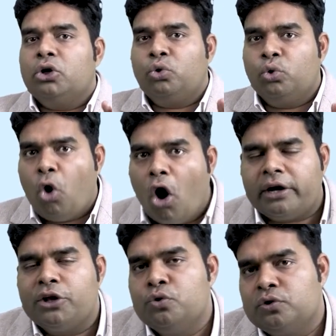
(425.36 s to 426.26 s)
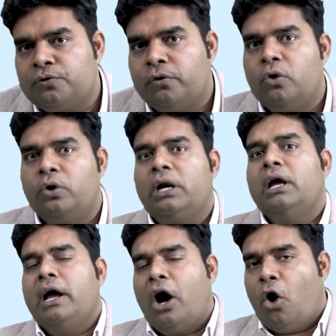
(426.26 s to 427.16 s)
Do not use
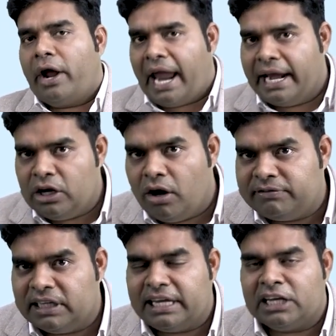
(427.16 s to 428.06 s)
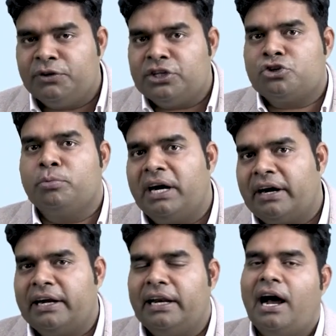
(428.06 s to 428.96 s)
phone or any of the things which stimulate
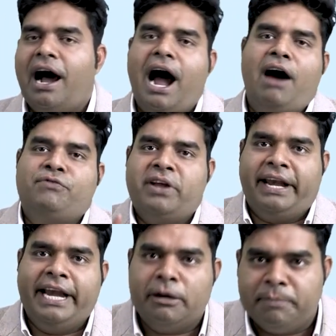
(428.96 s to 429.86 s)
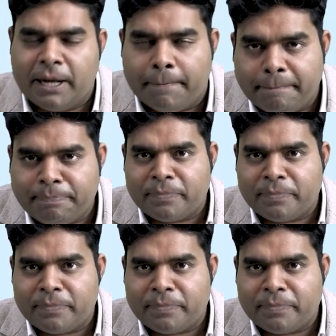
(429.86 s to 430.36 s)
retina after 8 p.m.